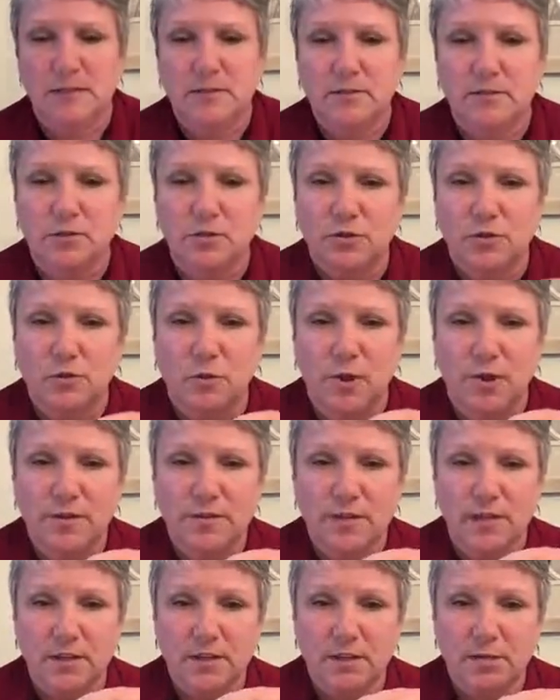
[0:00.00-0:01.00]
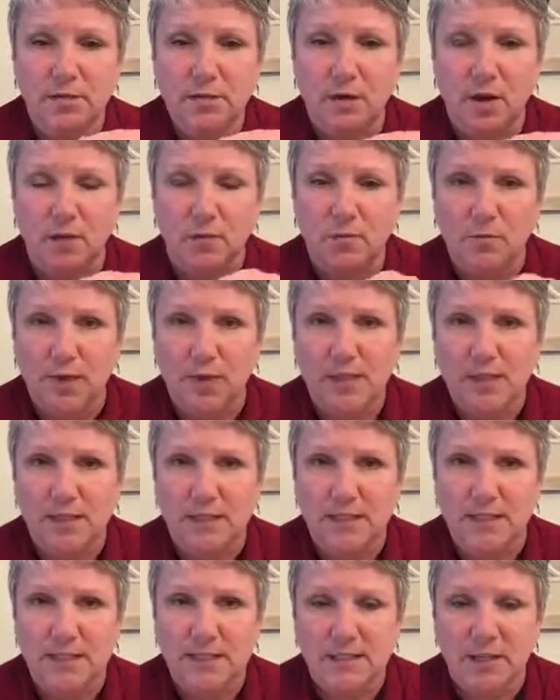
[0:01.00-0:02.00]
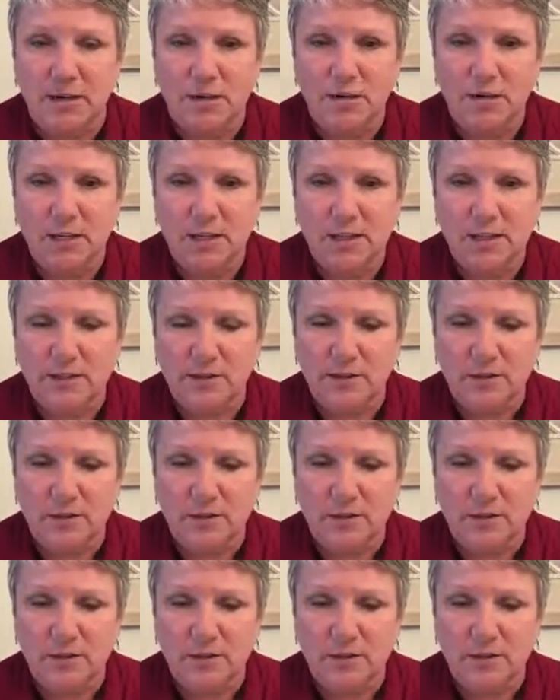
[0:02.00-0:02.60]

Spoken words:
These are two oils that do come right in the starter kit.